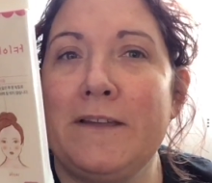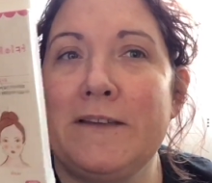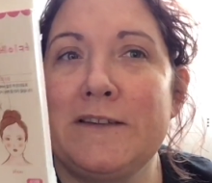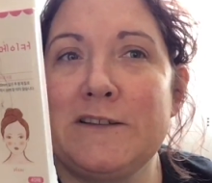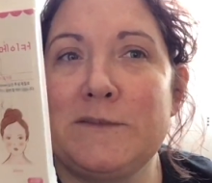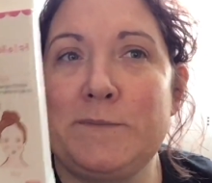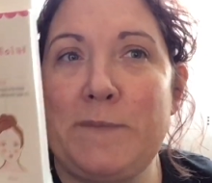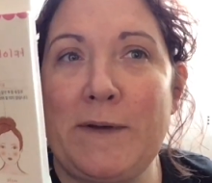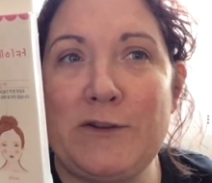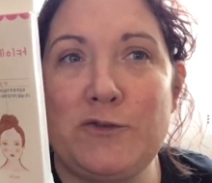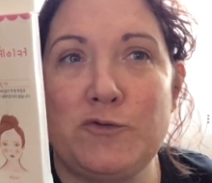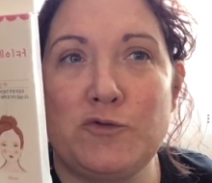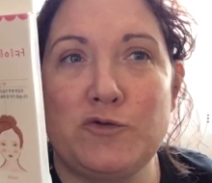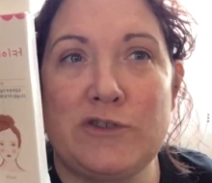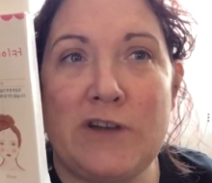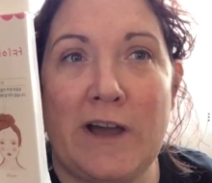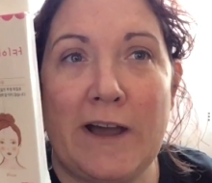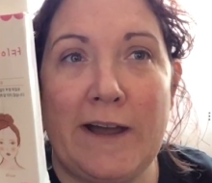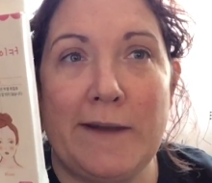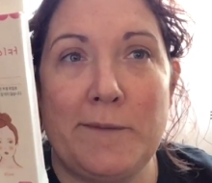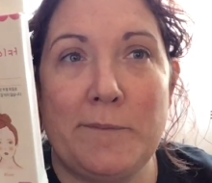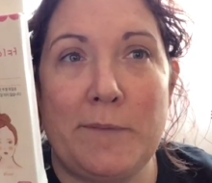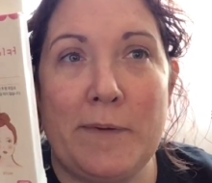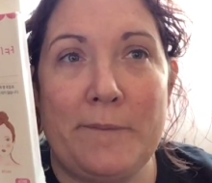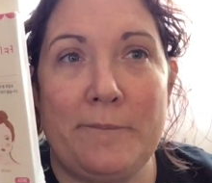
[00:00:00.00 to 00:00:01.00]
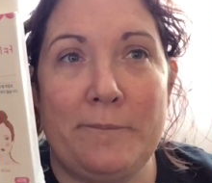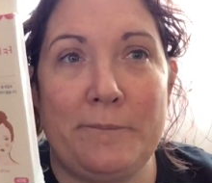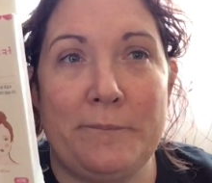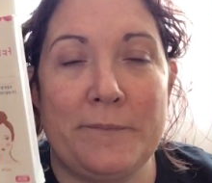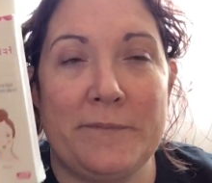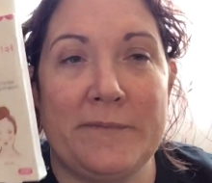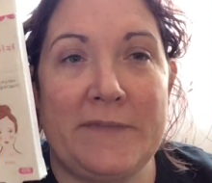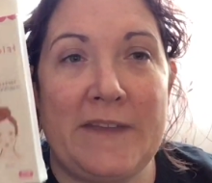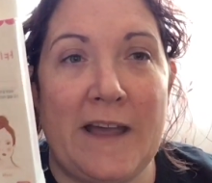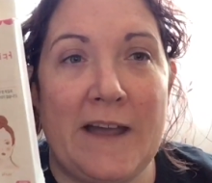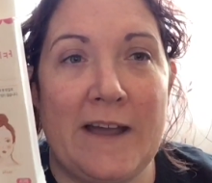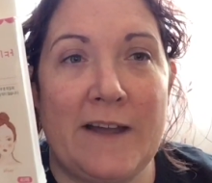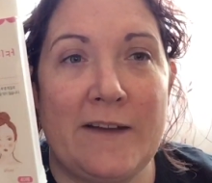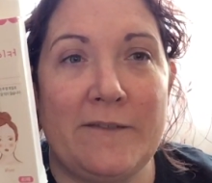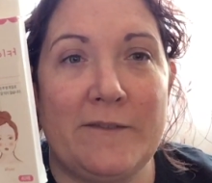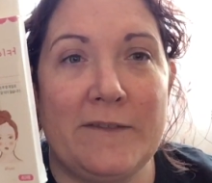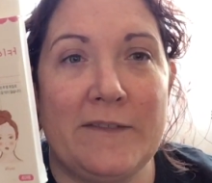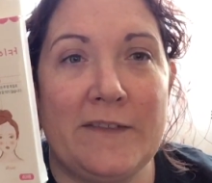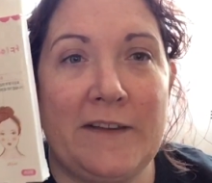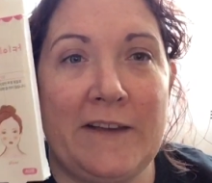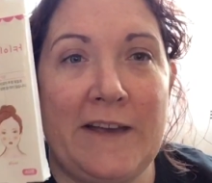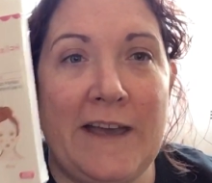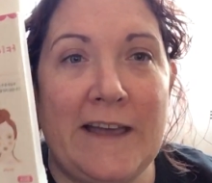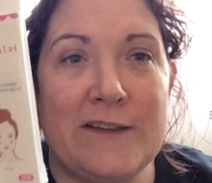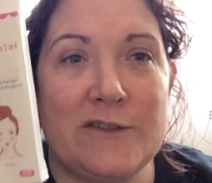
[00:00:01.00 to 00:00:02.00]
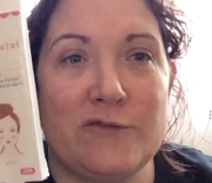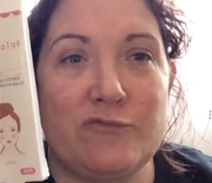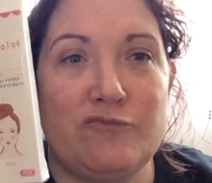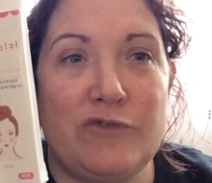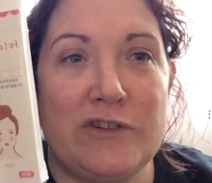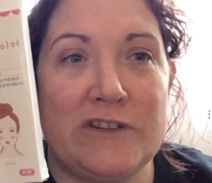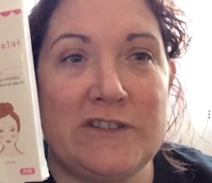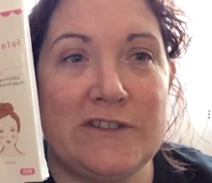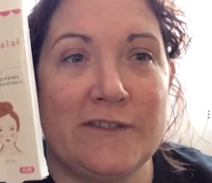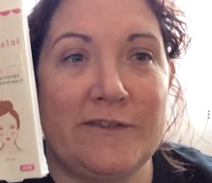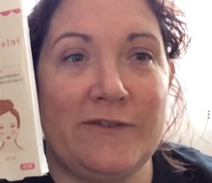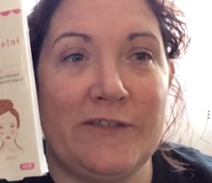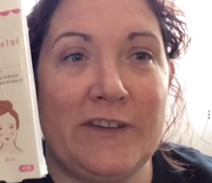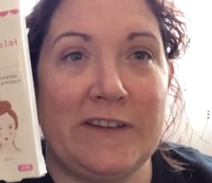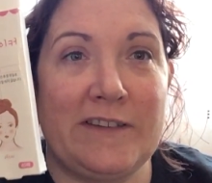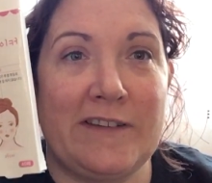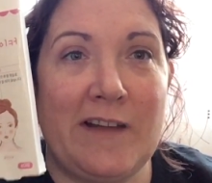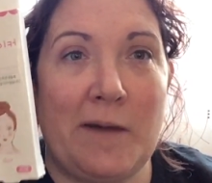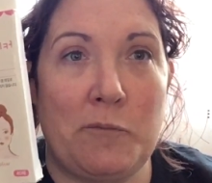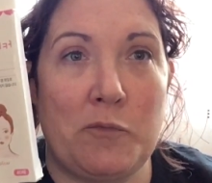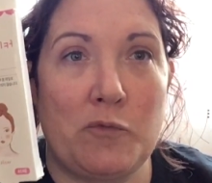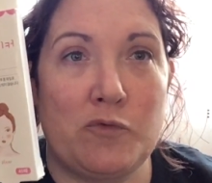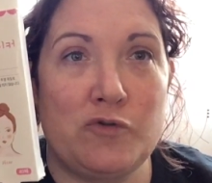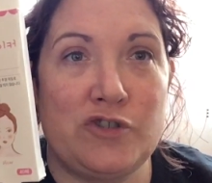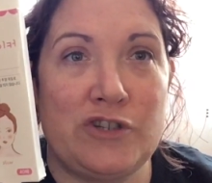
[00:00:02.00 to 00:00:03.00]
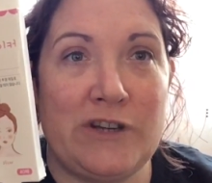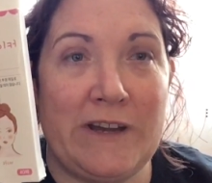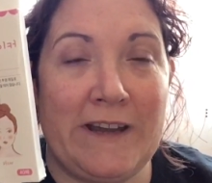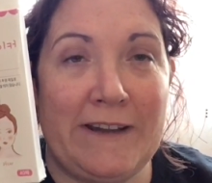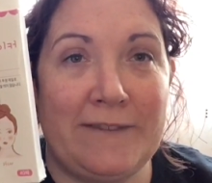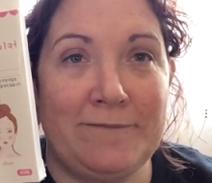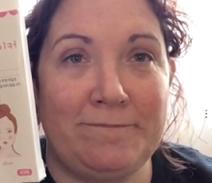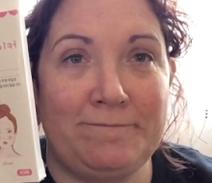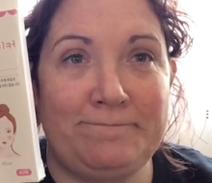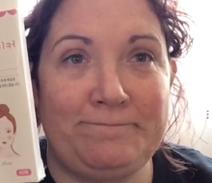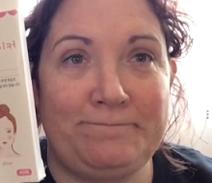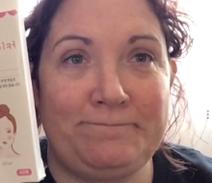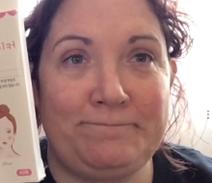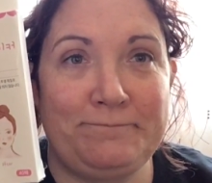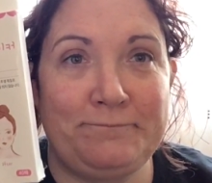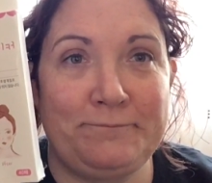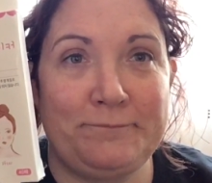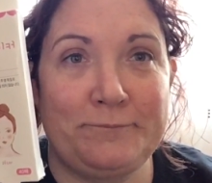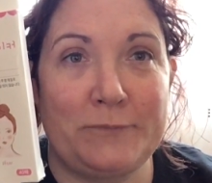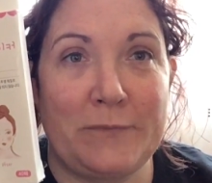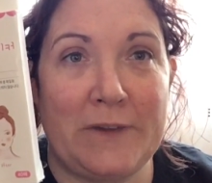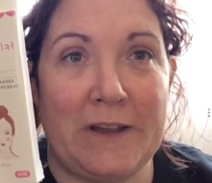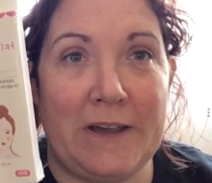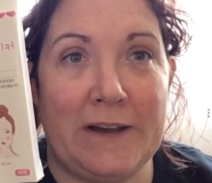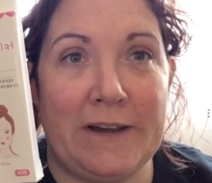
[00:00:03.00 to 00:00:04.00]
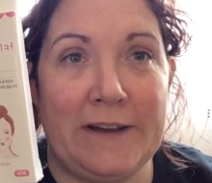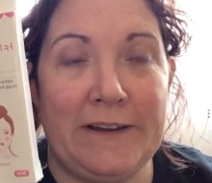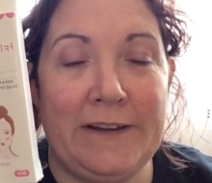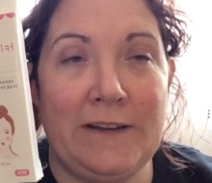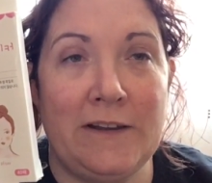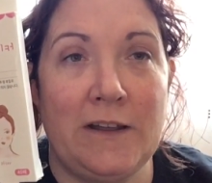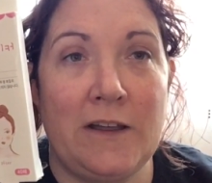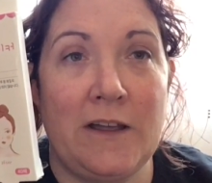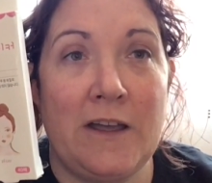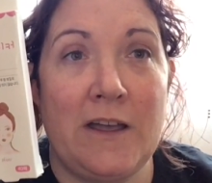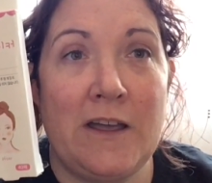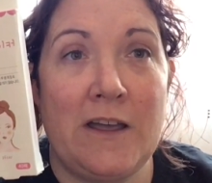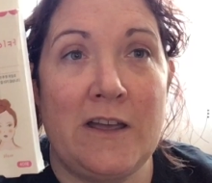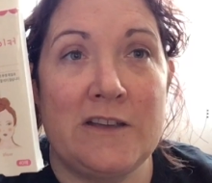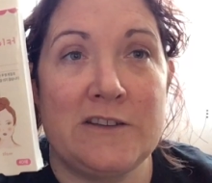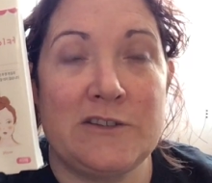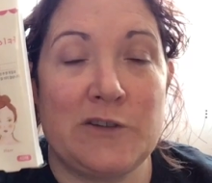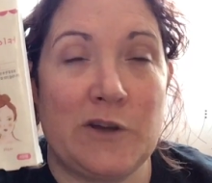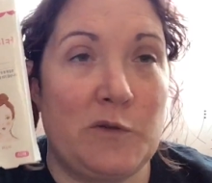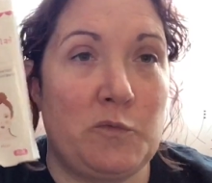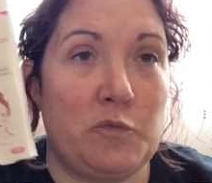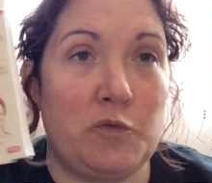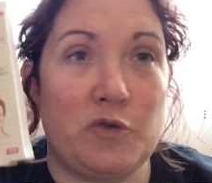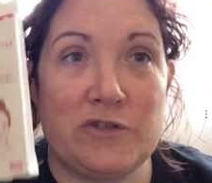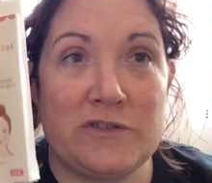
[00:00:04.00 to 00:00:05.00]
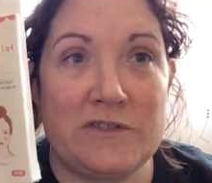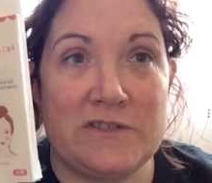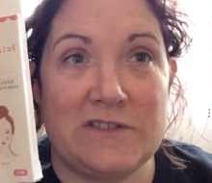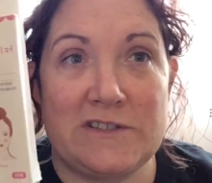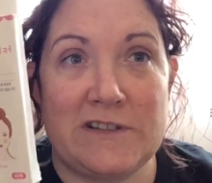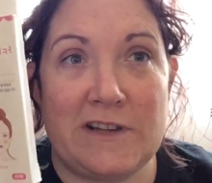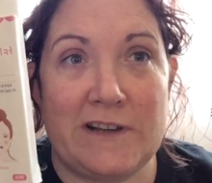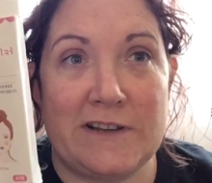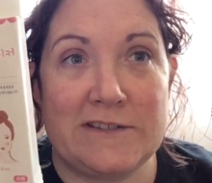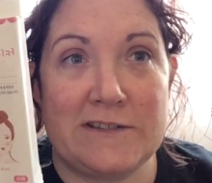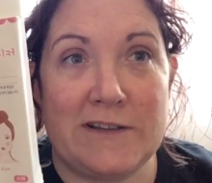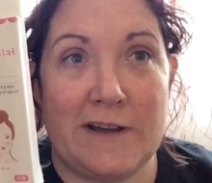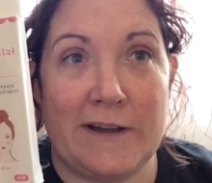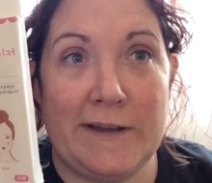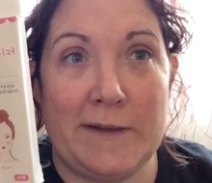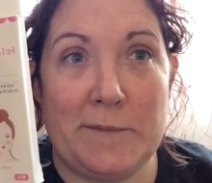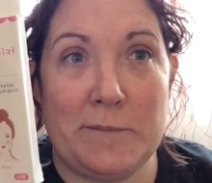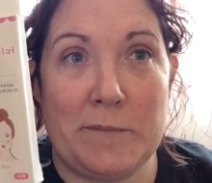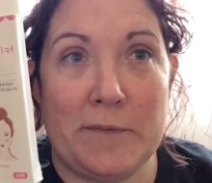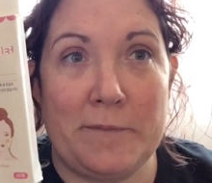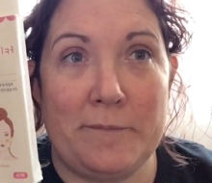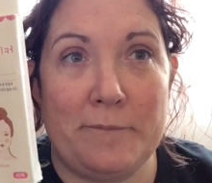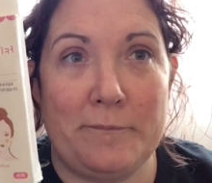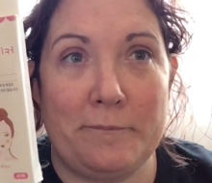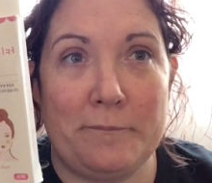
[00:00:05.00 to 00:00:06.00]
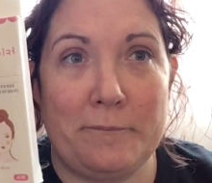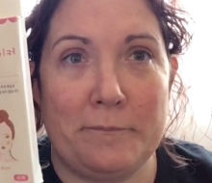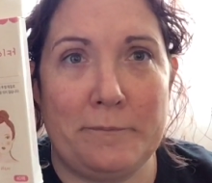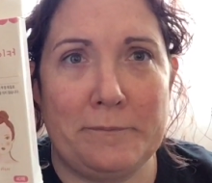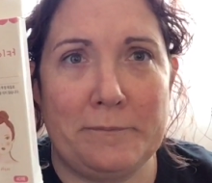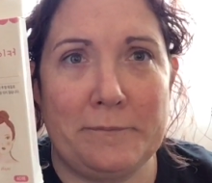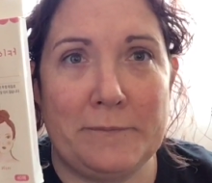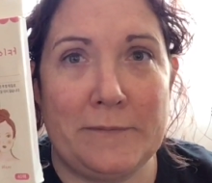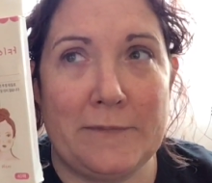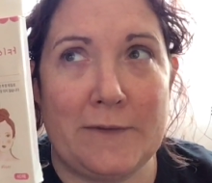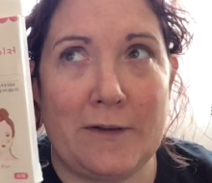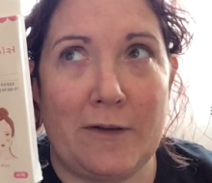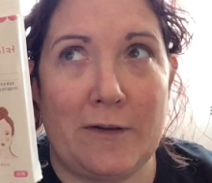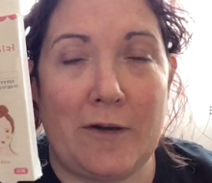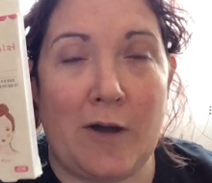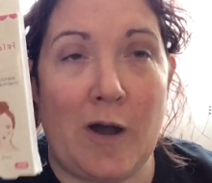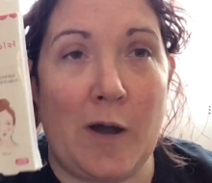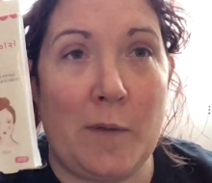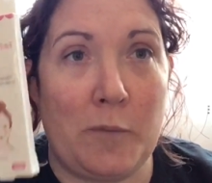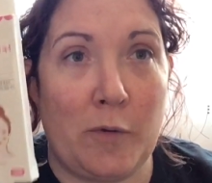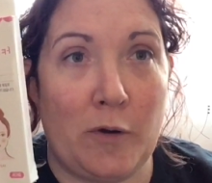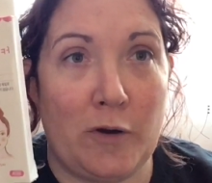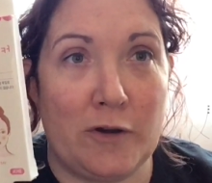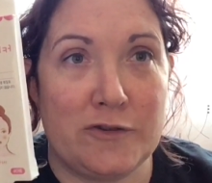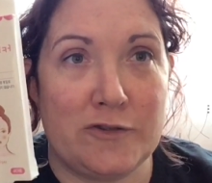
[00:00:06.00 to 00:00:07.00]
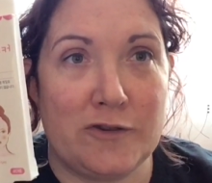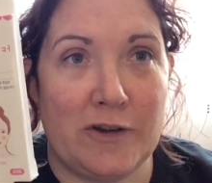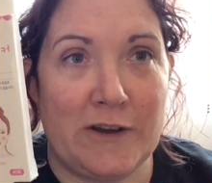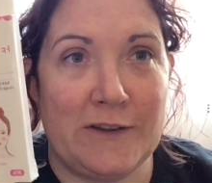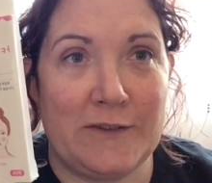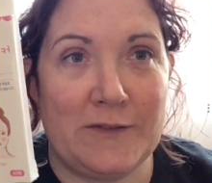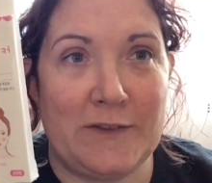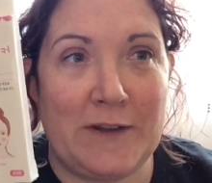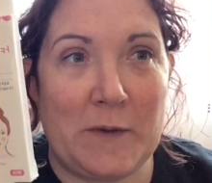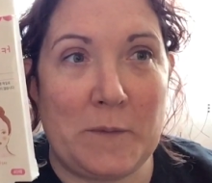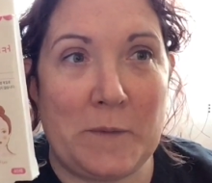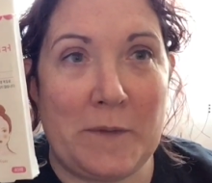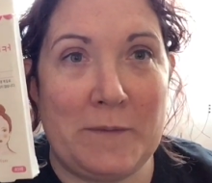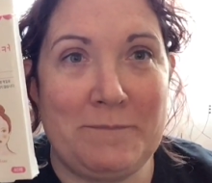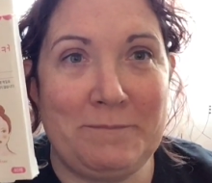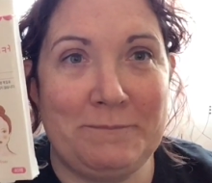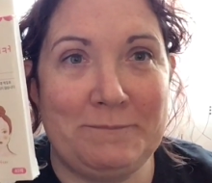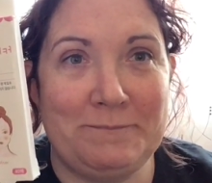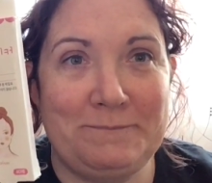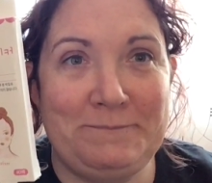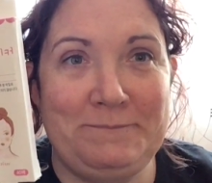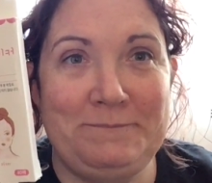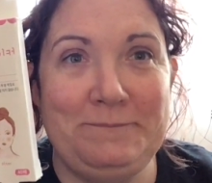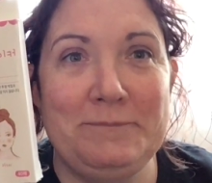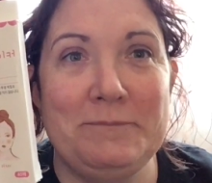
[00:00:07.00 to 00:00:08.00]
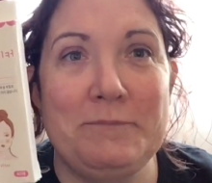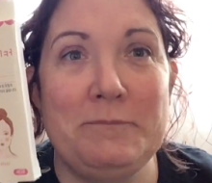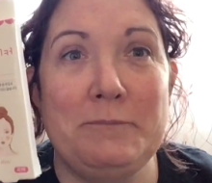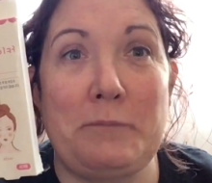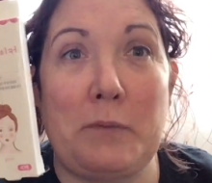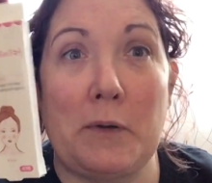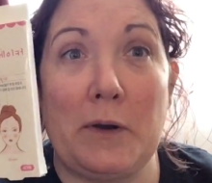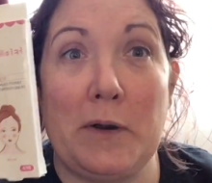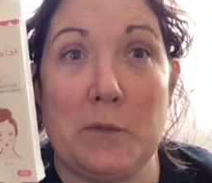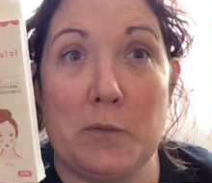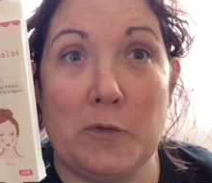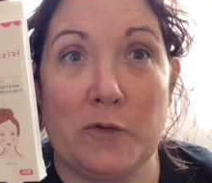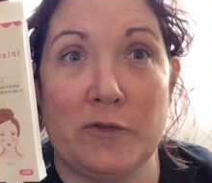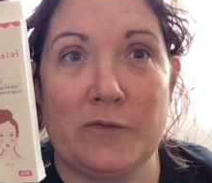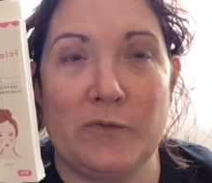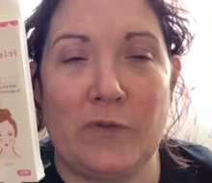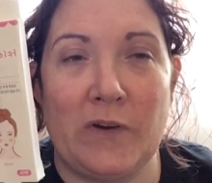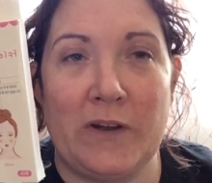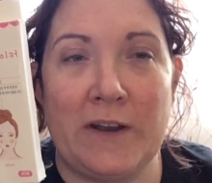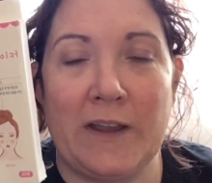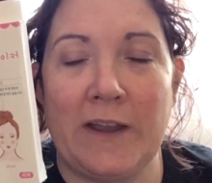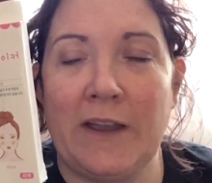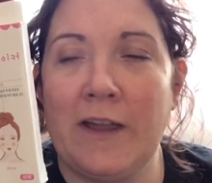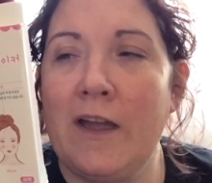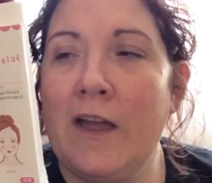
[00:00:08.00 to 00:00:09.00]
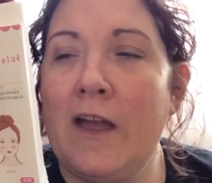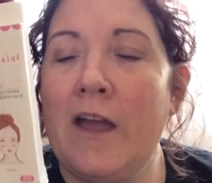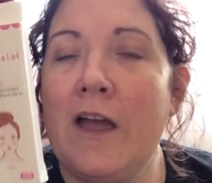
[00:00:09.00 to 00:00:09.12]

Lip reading: special tape that gets rid of your double chin, okay? So it wasn't sellotape. I apologise for that one, but it was funny.